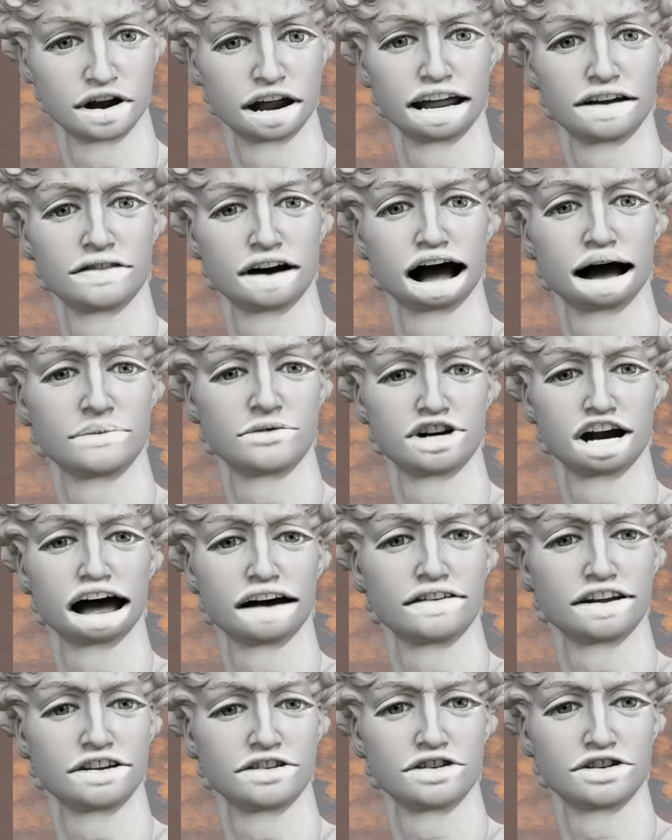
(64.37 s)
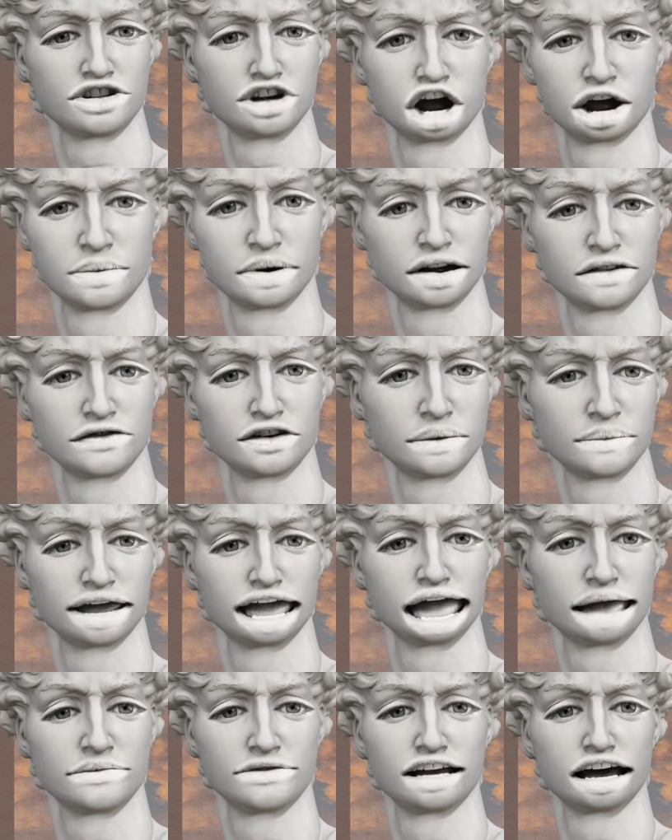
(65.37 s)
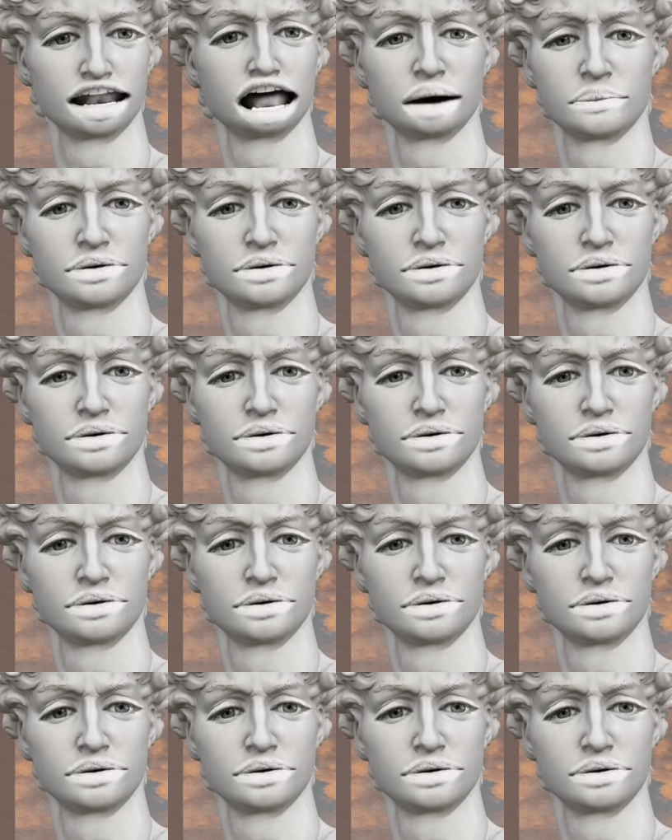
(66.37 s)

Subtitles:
If I'm driving to Joburg from Cape Town,